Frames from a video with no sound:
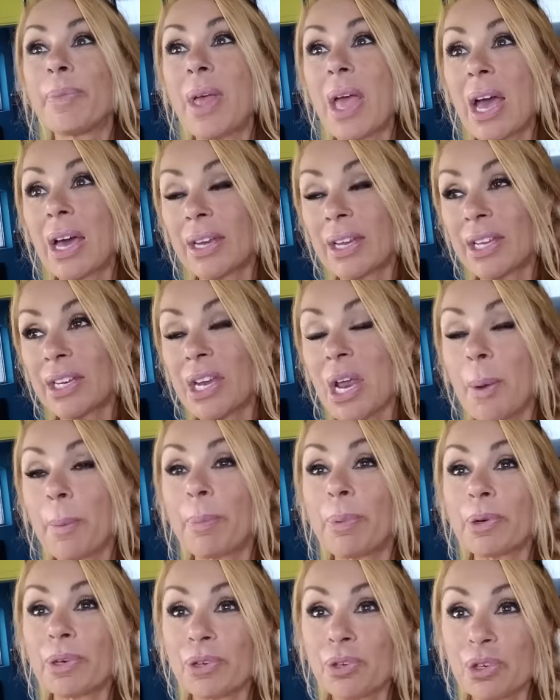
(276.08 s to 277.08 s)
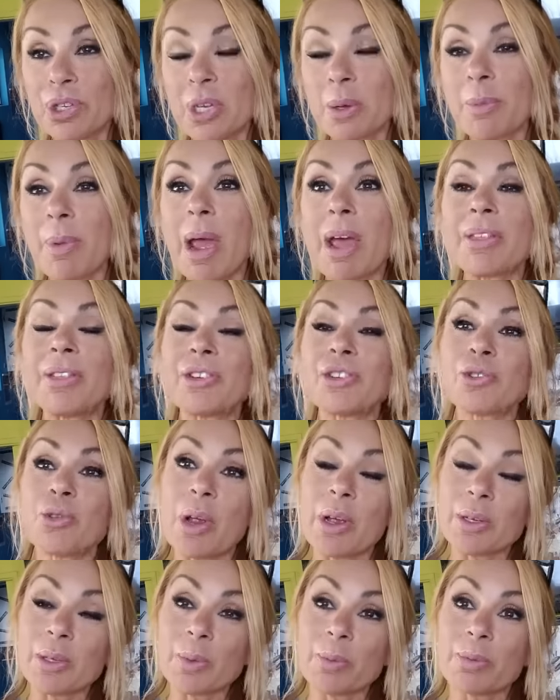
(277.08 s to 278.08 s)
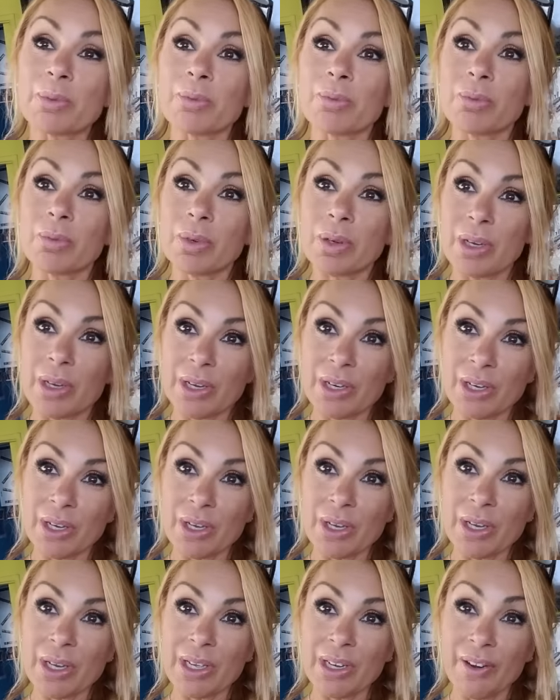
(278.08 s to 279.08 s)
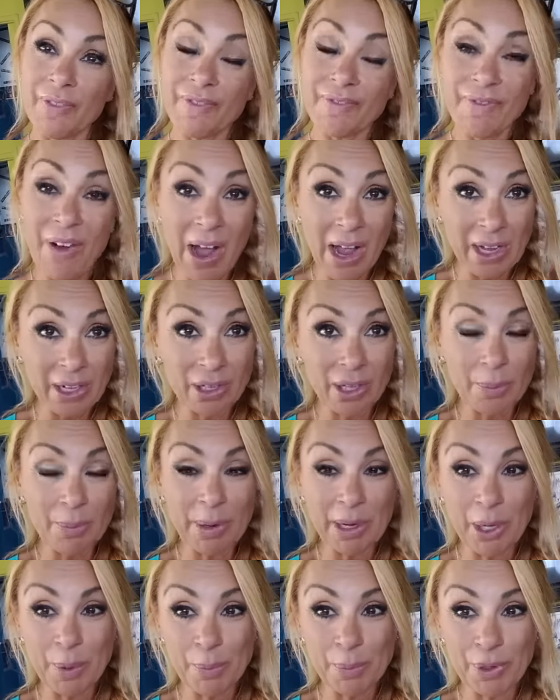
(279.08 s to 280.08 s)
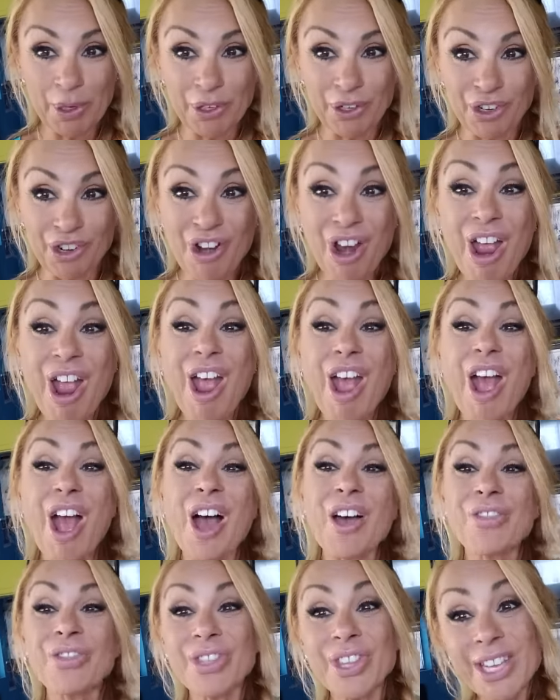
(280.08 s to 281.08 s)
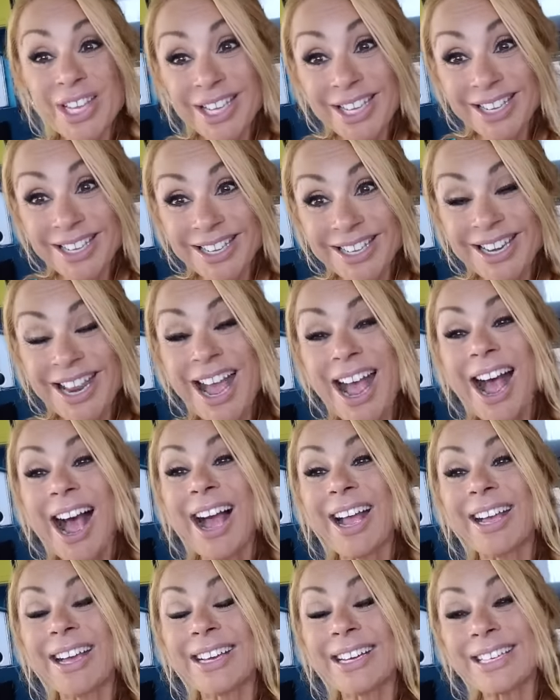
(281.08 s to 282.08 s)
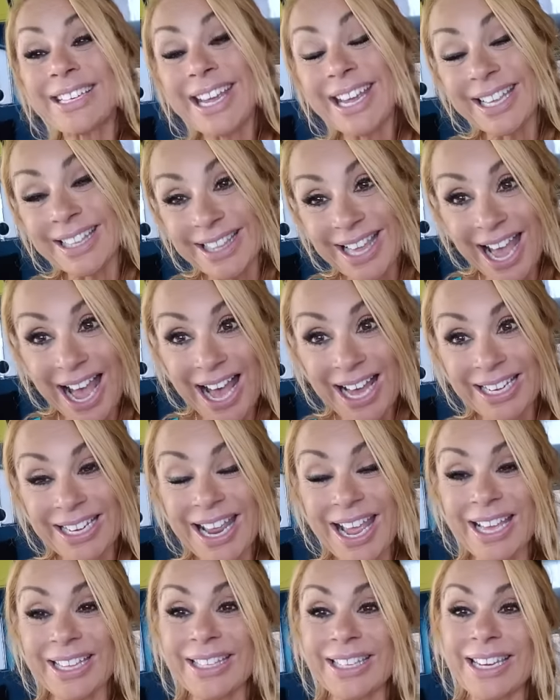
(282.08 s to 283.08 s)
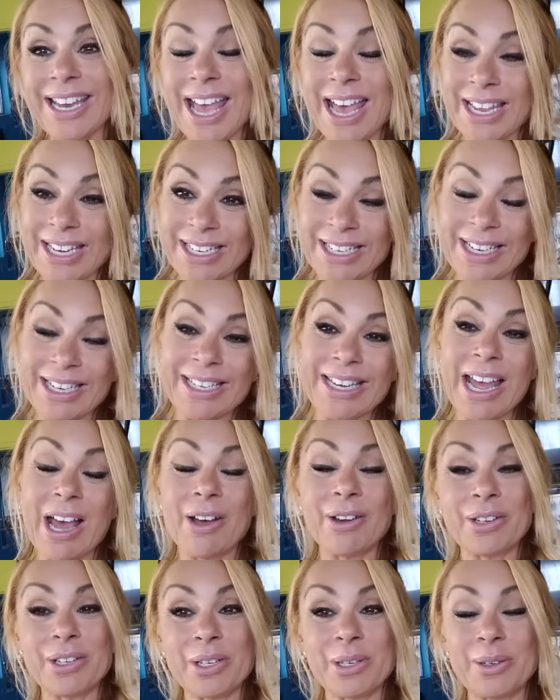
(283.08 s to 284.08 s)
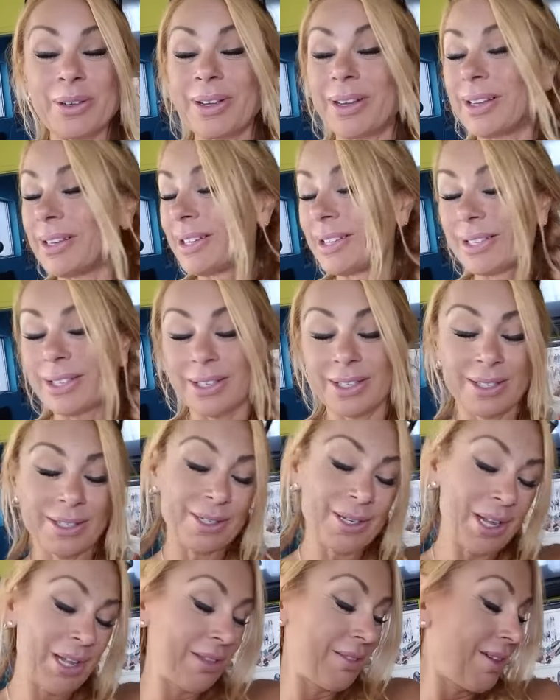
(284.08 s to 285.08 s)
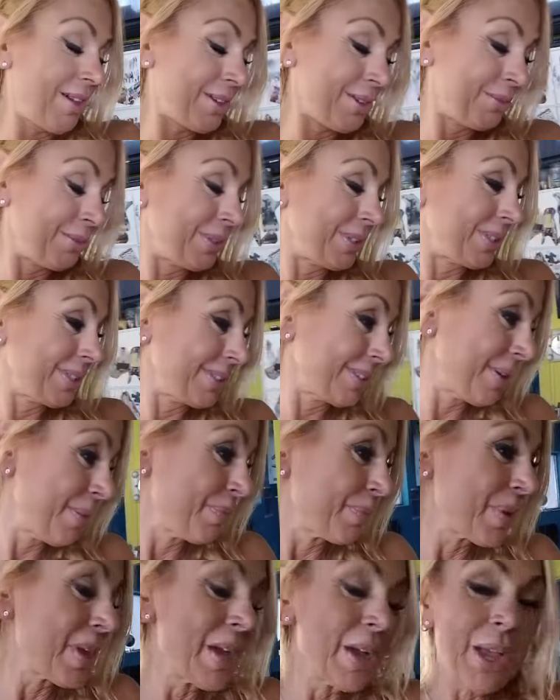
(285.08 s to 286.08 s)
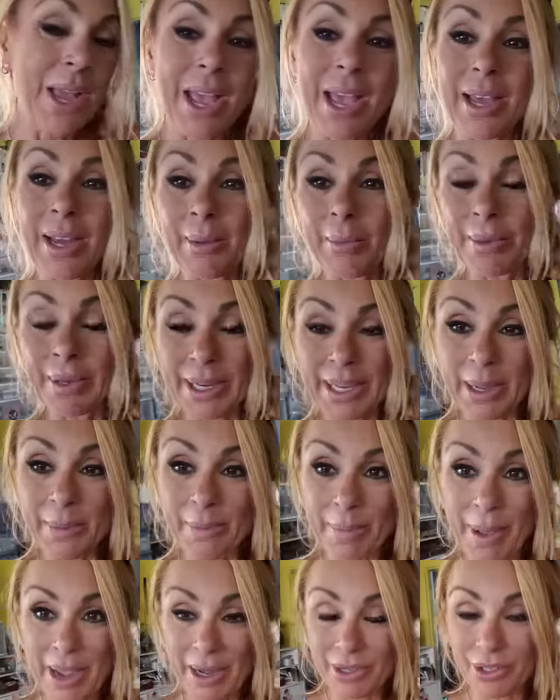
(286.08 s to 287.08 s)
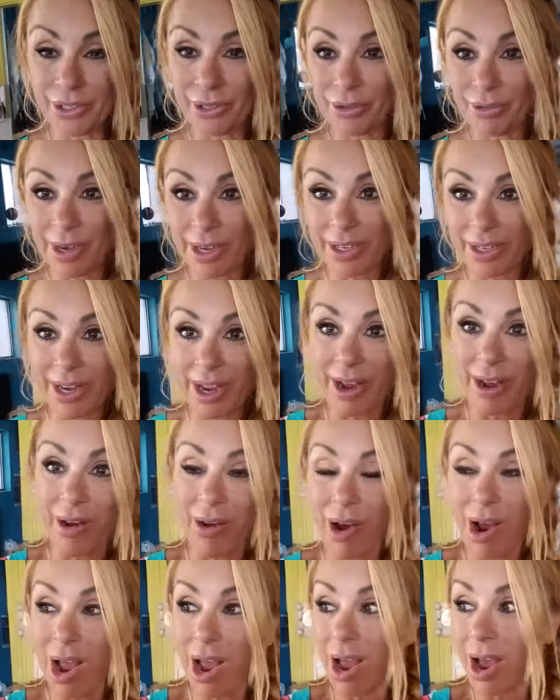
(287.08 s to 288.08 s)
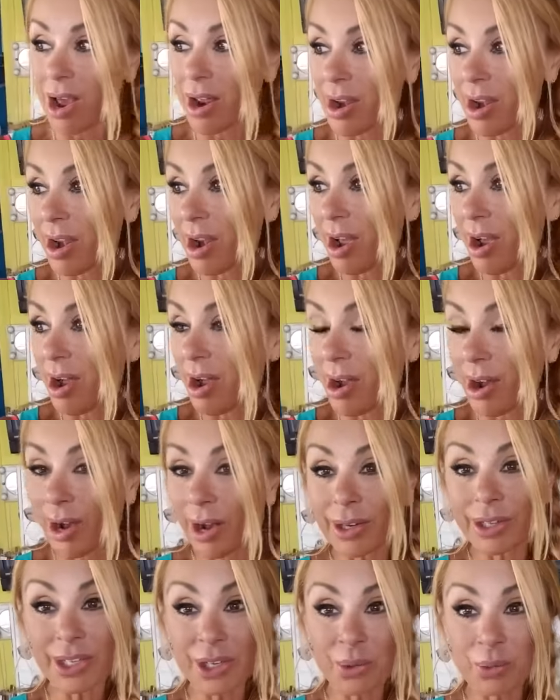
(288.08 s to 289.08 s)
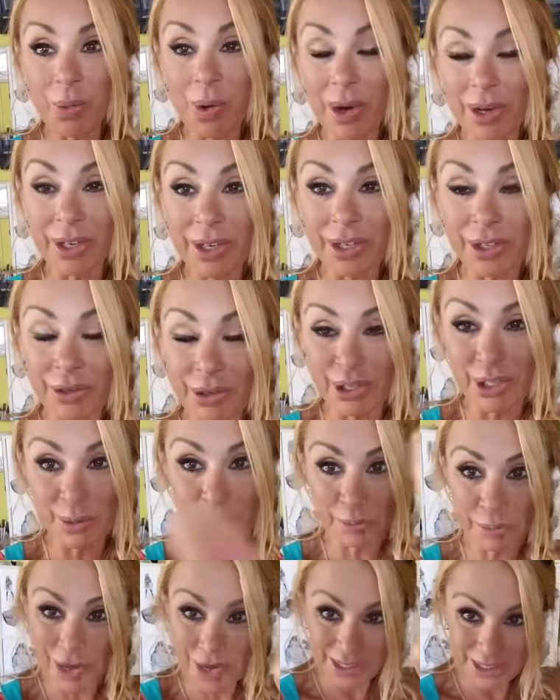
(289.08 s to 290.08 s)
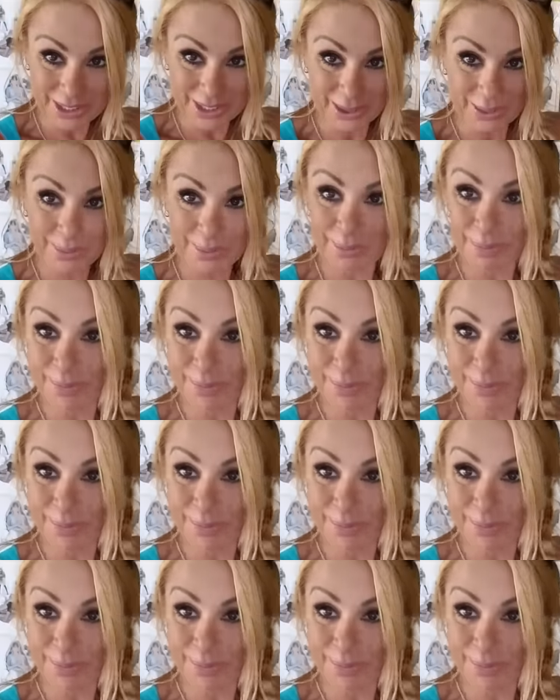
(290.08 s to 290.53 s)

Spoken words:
edit and produce them and then transfer them in a file on my computer, and then I gotta take that and then edit it down to it's just a lot of work. And I'm going to get back to it right now. And I just wanted to express